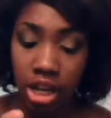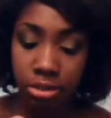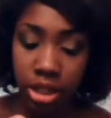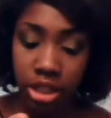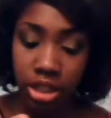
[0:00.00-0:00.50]
I'm
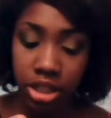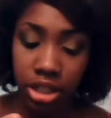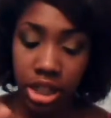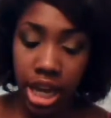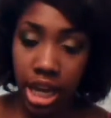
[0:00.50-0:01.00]
going to
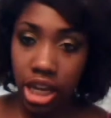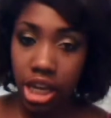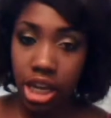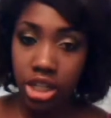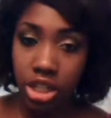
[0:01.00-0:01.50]
take it
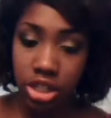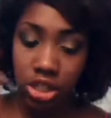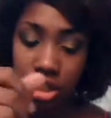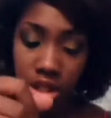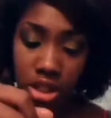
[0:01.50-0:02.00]
and just